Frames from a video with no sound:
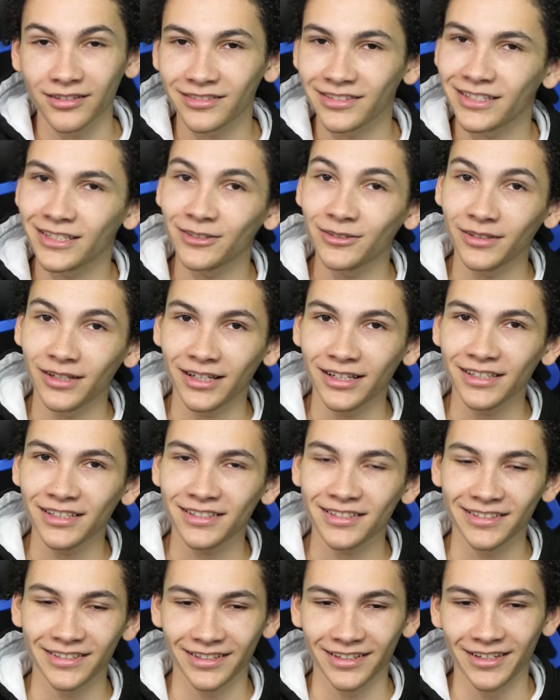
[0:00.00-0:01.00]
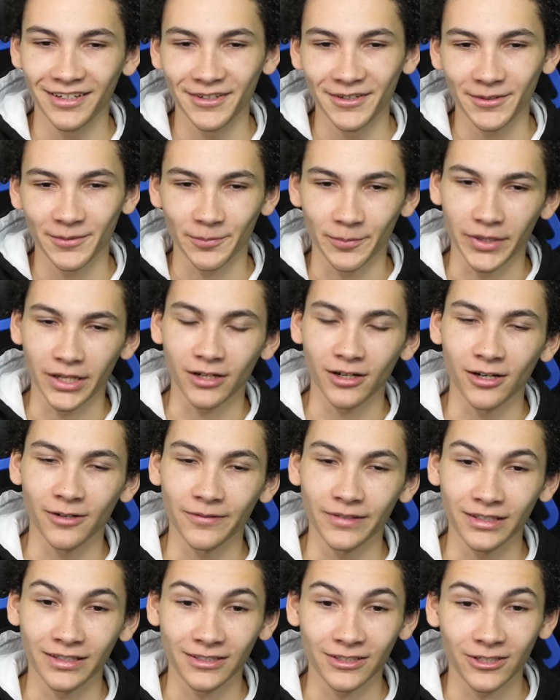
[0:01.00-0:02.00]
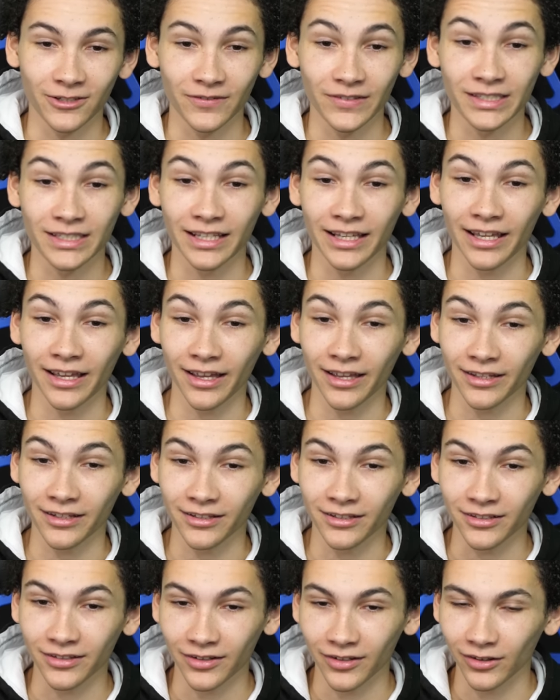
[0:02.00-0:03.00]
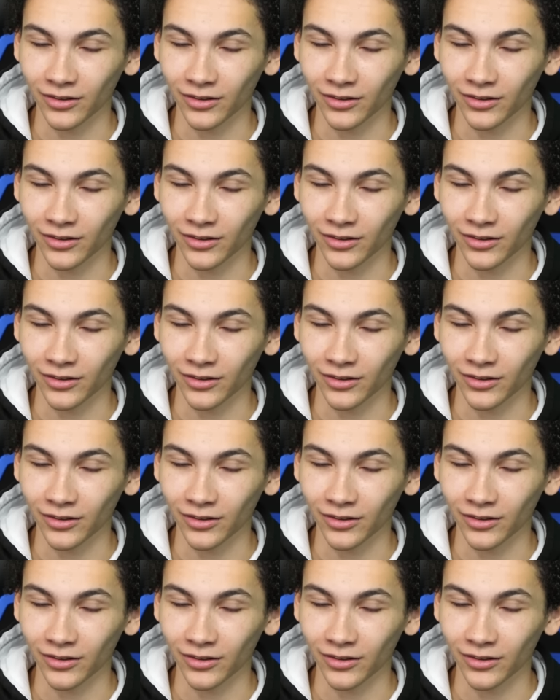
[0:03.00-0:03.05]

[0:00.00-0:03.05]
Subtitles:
Still nice. My car went into service again.